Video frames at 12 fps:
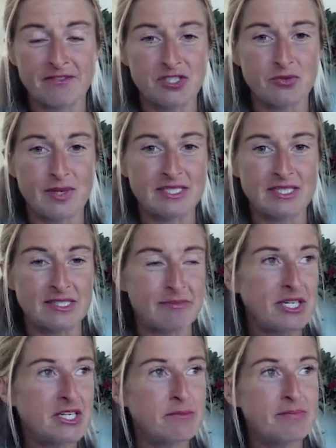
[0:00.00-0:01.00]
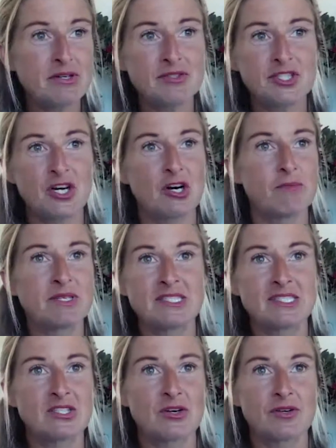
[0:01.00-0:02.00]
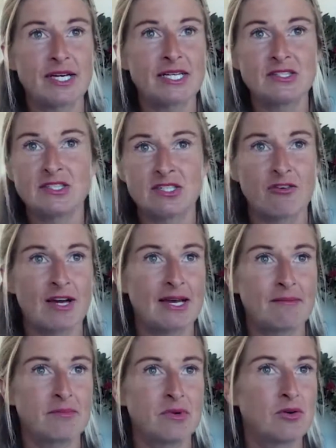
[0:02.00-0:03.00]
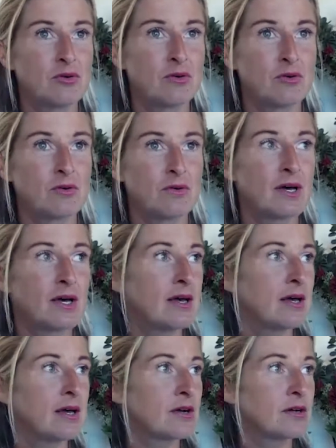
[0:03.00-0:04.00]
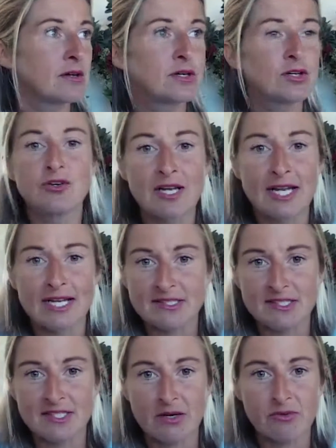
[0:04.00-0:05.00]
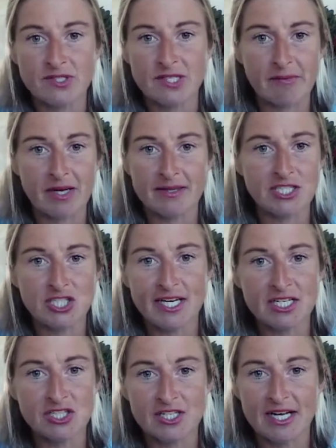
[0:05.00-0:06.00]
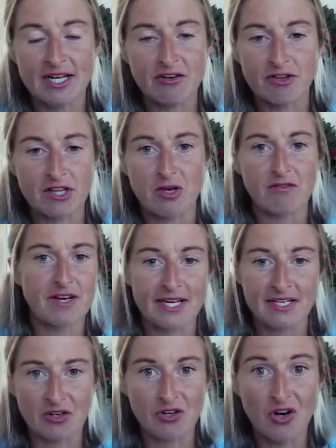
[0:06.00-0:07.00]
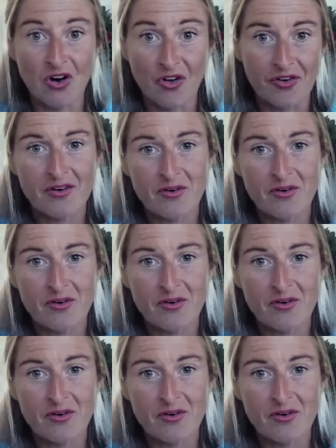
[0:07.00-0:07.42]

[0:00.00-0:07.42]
for 20 years. I mean, you could build your whole business on Instagram or Google SEO or something, and they change an algorithm overnight and you're gone.